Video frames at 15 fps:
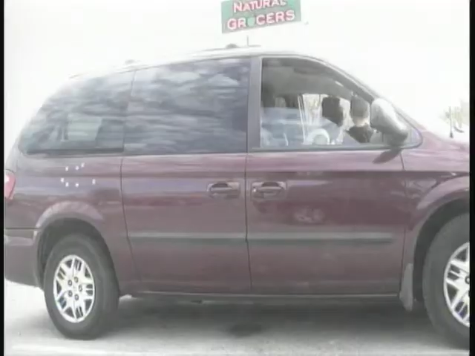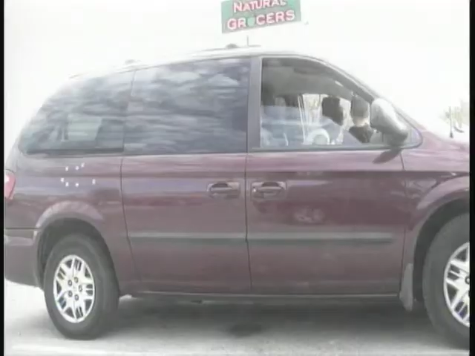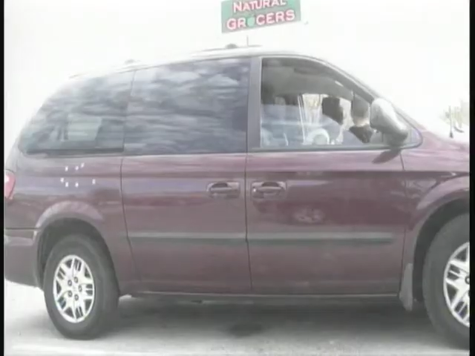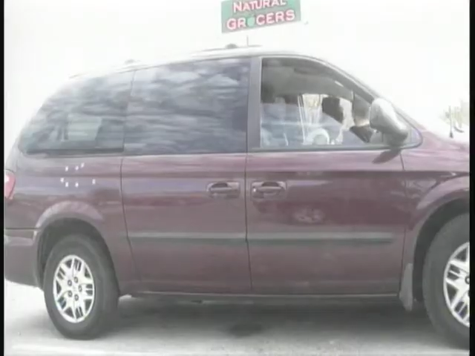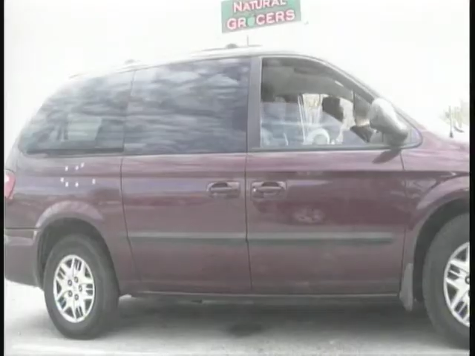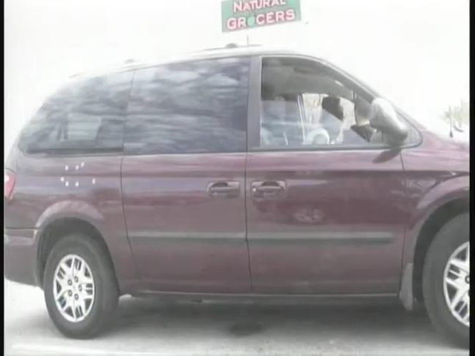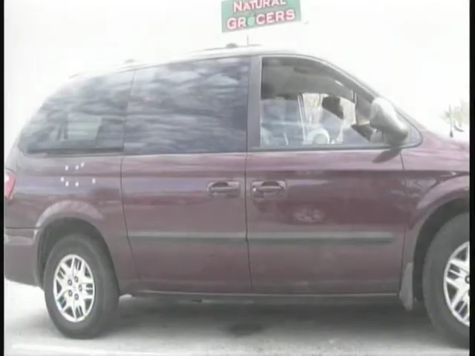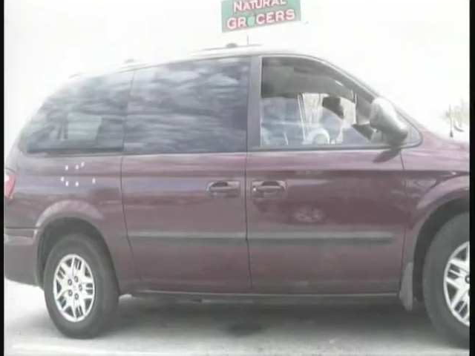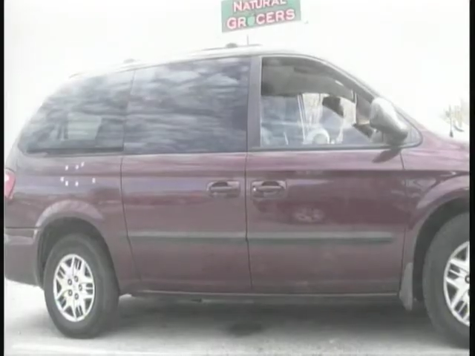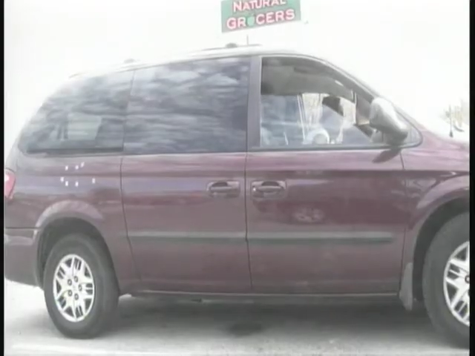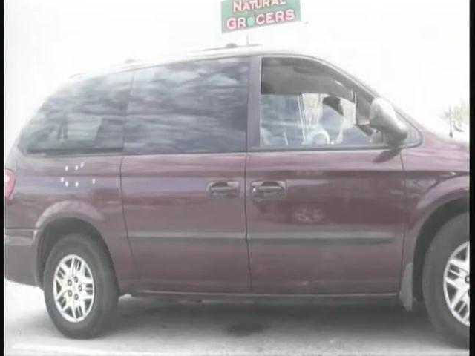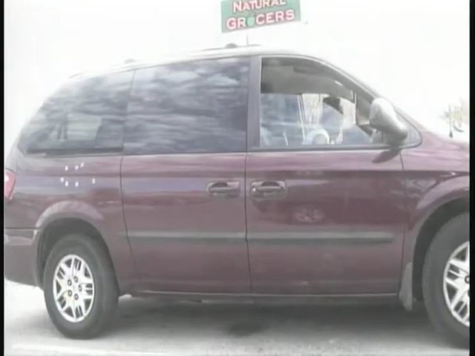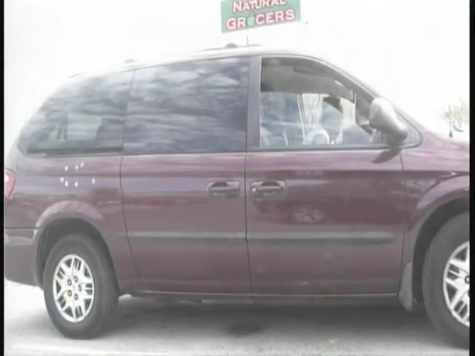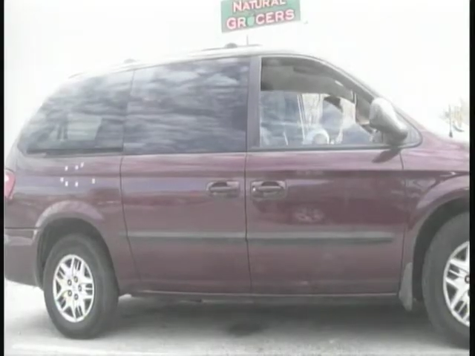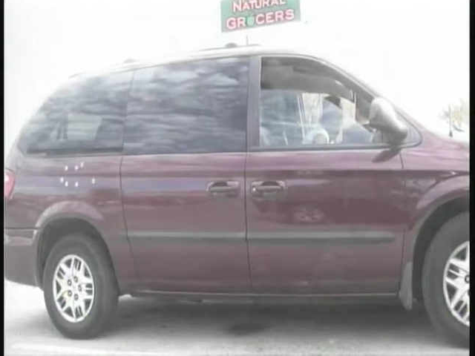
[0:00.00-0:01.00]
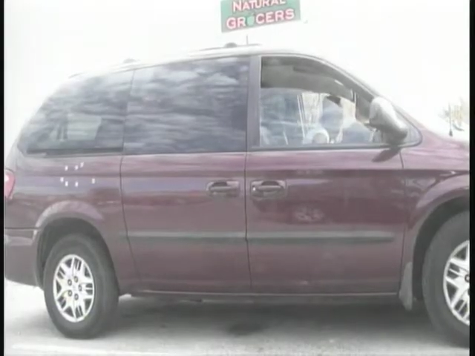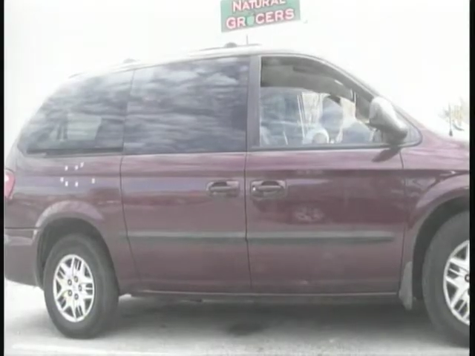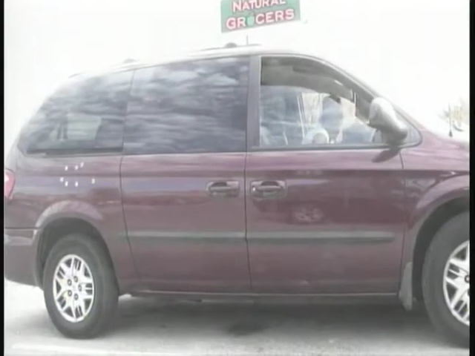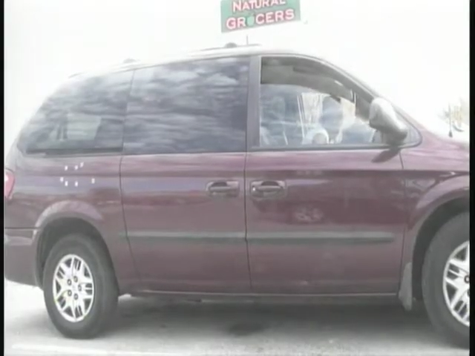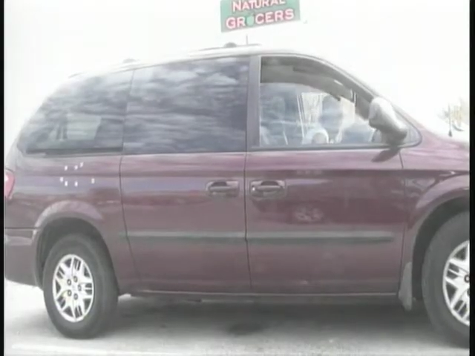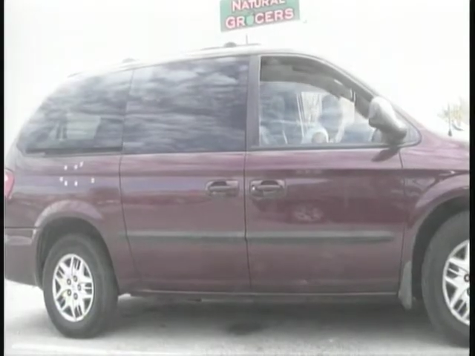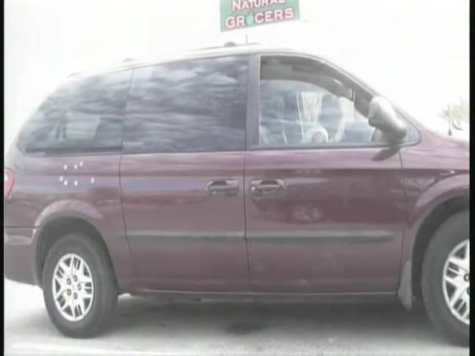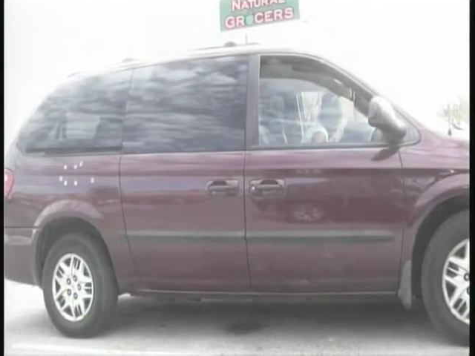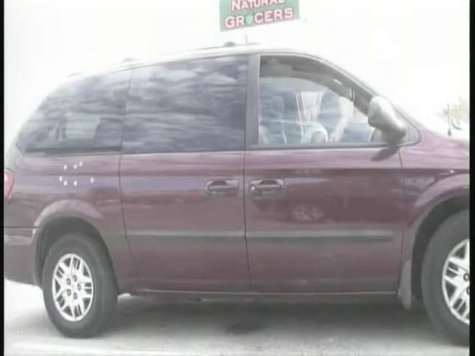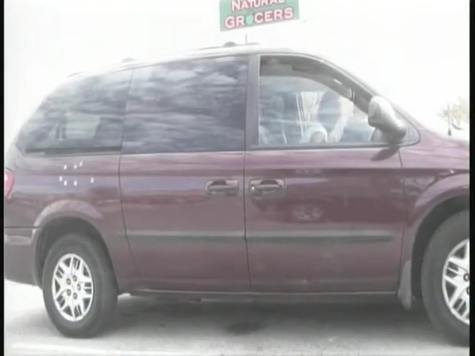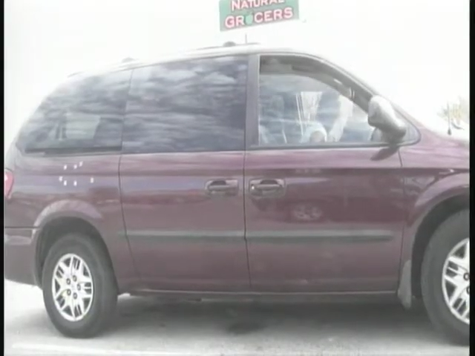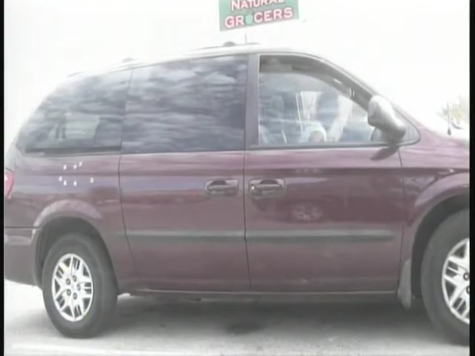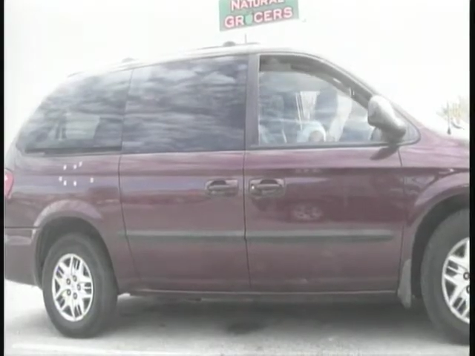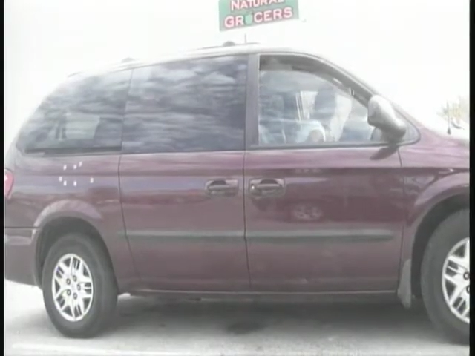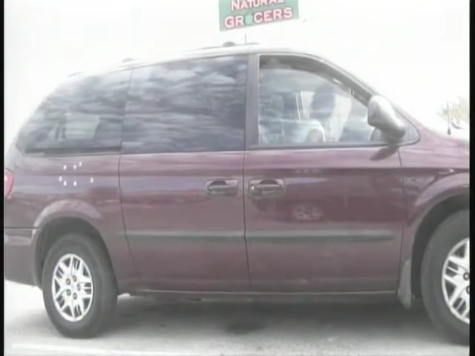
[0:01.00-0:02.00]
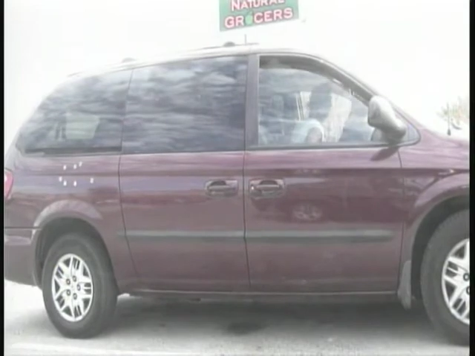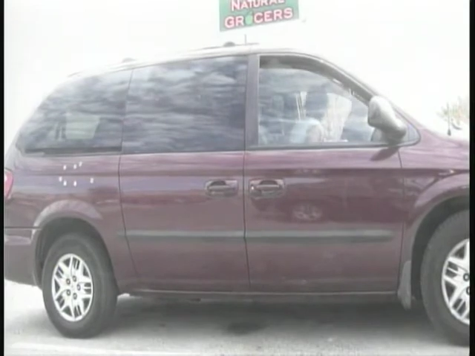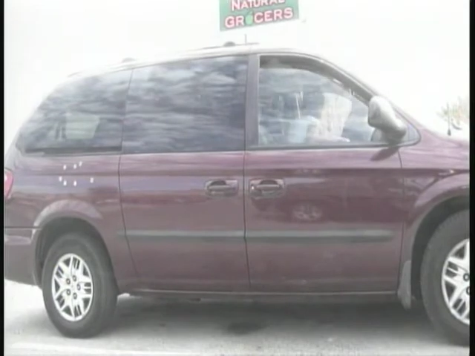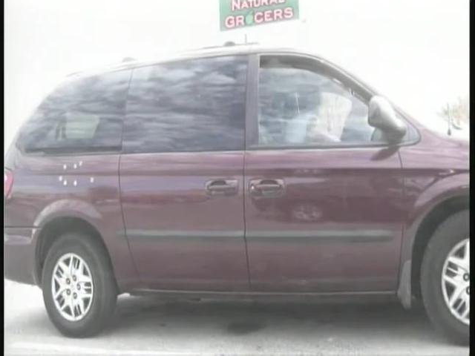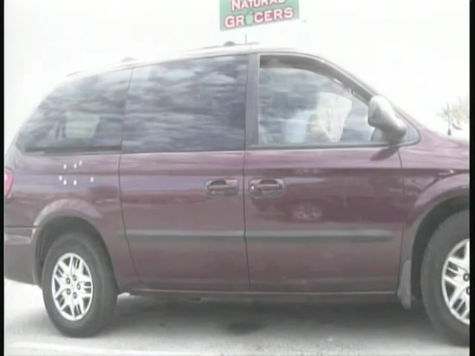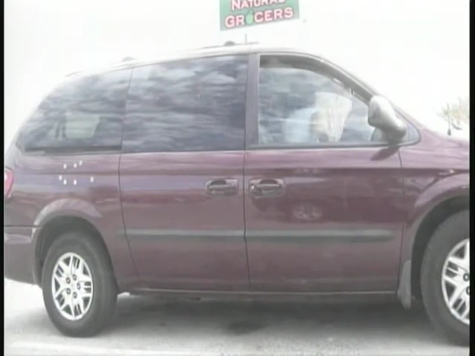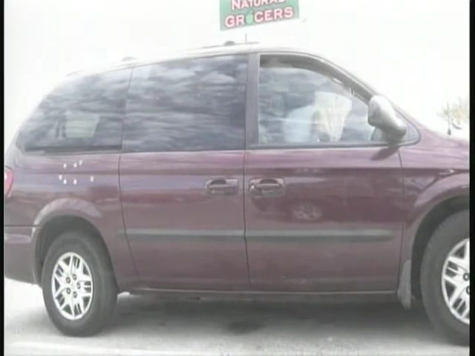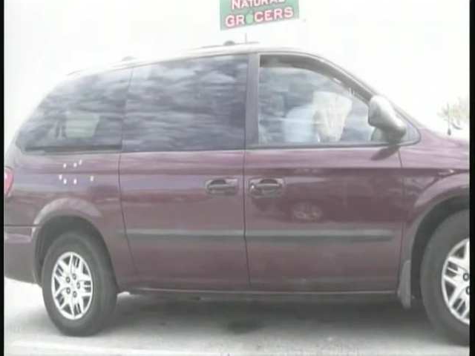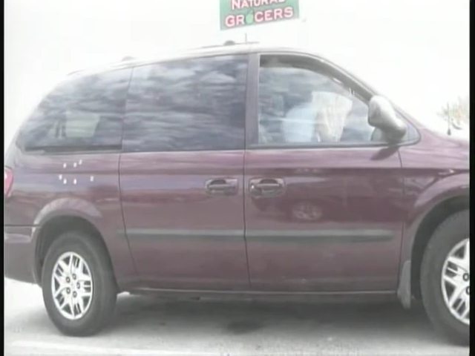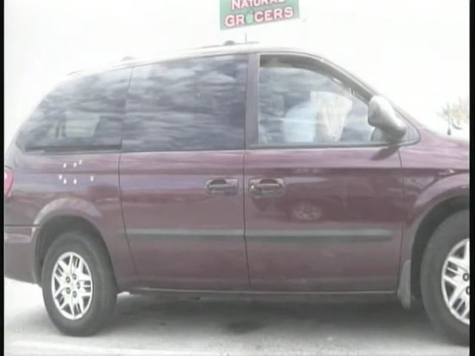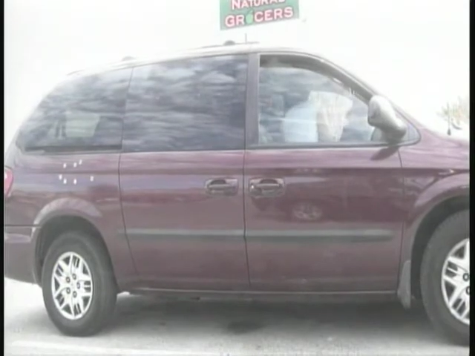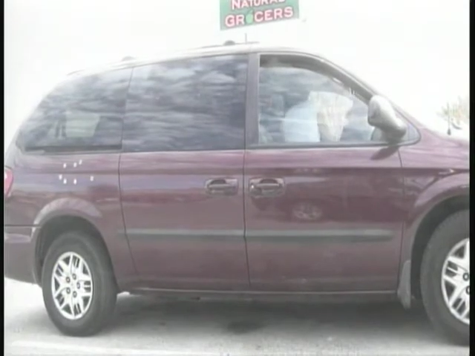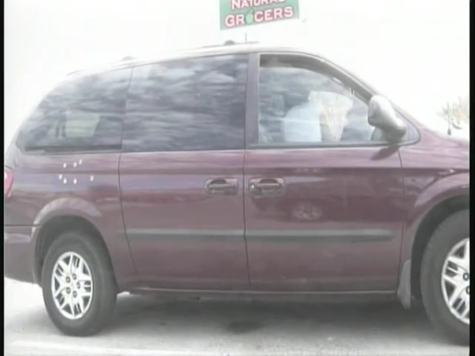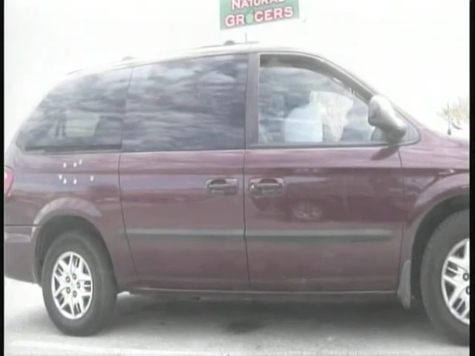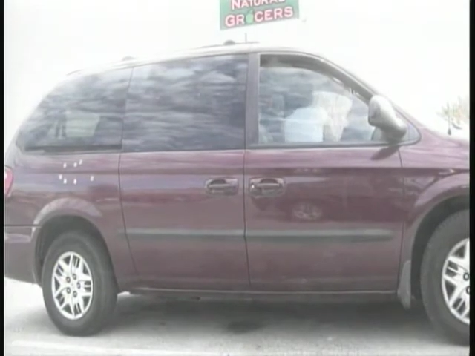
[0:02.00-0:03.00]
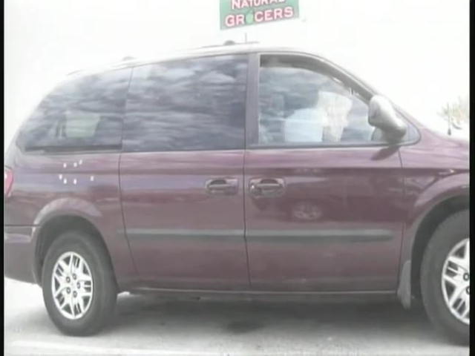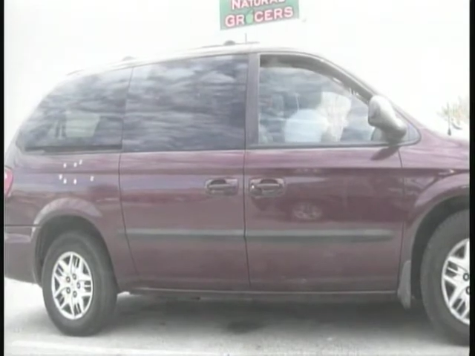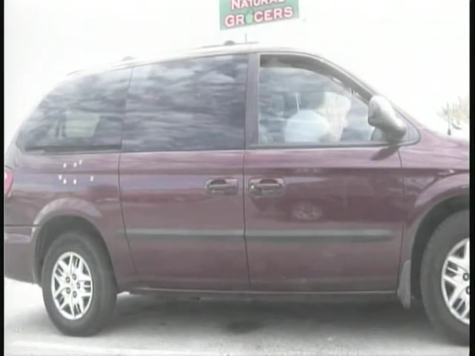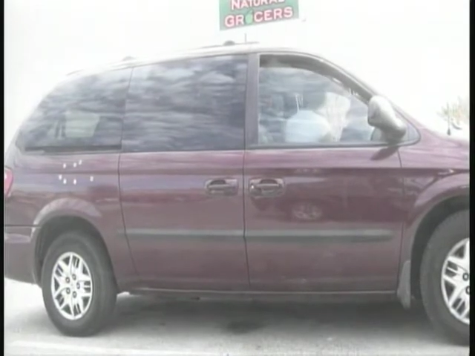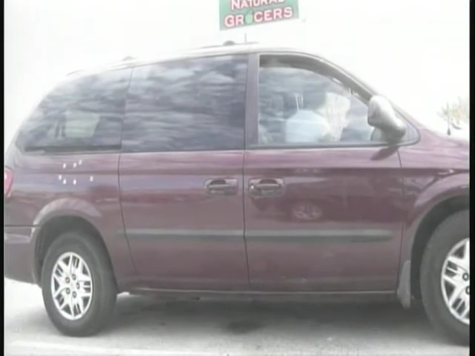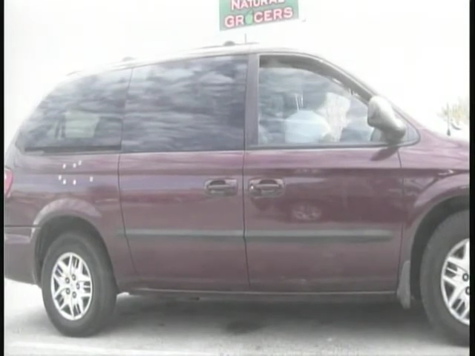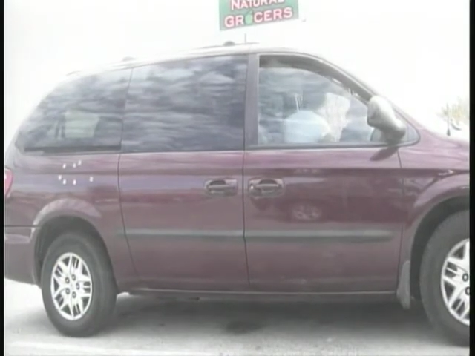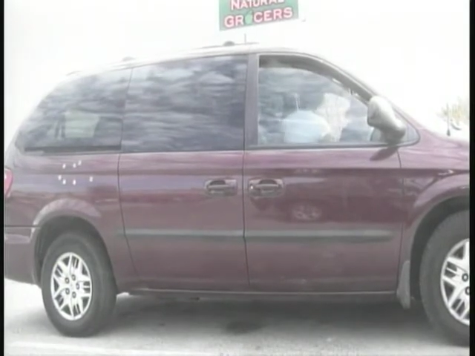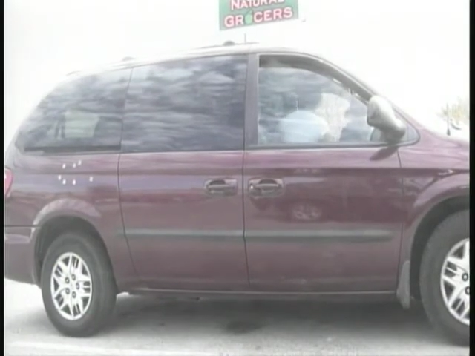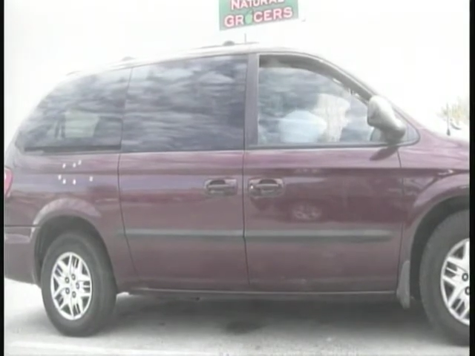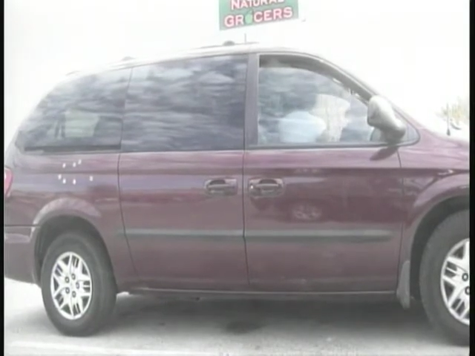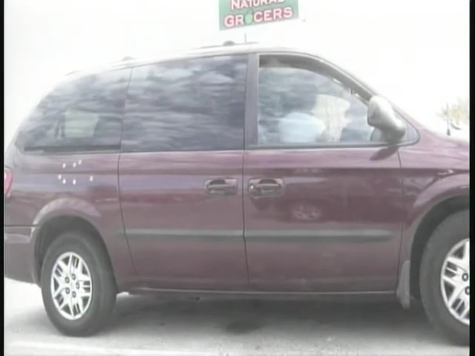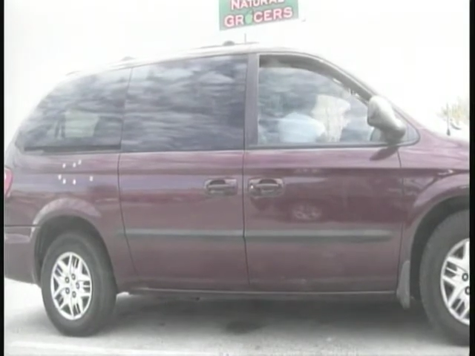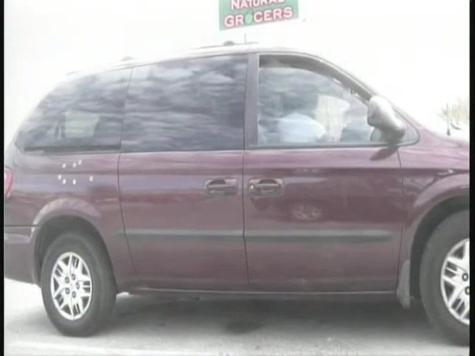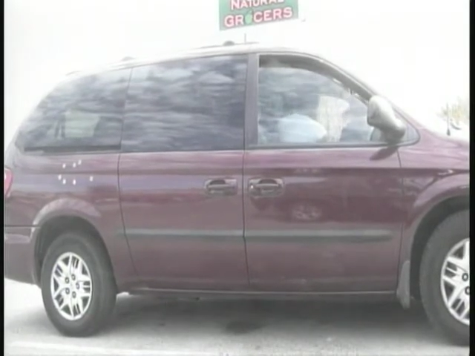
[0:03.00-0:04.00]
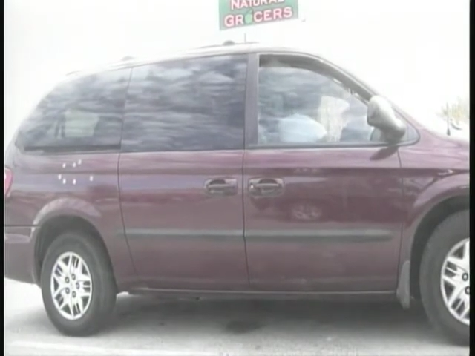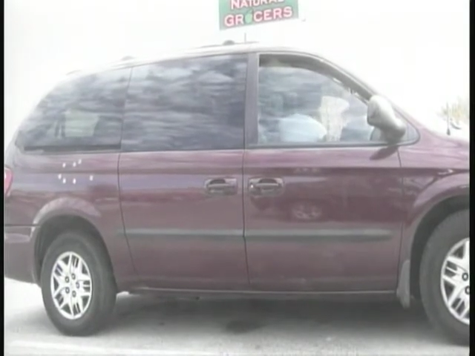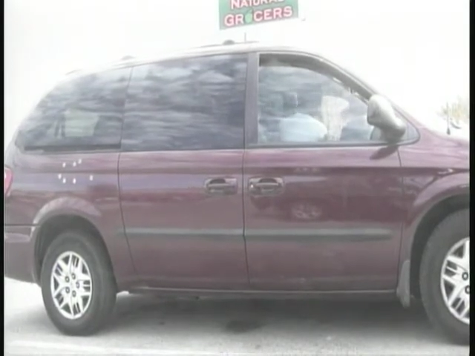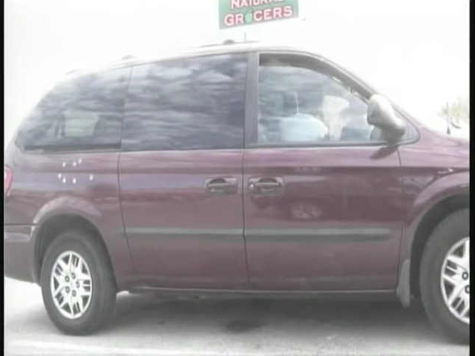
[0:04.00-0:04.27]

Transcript: [unreadable: no face in view]